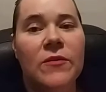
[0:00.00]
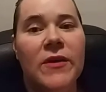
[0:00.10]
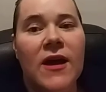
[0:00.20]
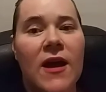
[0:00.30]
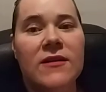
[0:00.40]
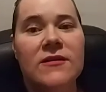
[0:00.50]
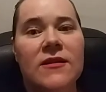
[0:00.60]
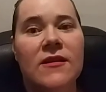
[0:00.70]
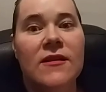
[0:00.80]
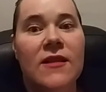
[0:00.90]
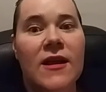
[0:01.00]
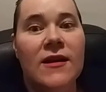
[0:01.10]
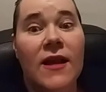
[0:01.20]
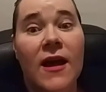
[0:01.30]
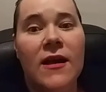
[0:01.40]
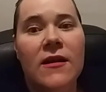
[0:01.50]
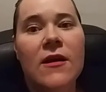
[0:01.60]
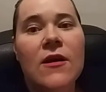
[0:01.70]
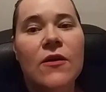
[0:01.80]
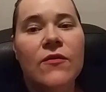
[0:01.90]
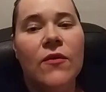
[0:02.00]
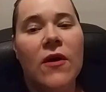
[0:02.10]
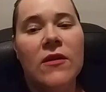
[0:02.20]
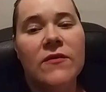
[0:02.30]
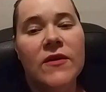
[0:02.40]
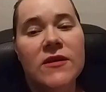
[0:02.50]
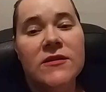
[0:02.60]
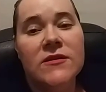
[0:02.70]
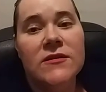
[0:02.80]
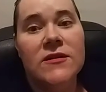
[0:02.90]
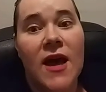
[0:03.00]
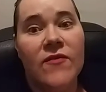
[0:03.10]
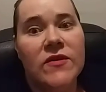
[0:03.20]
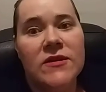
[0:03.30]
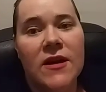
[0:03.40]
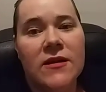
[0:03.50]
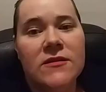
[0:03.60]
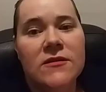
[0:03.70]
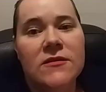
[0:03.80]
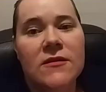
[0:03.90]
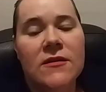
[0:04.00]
begotten Son that died for all of us to have a chance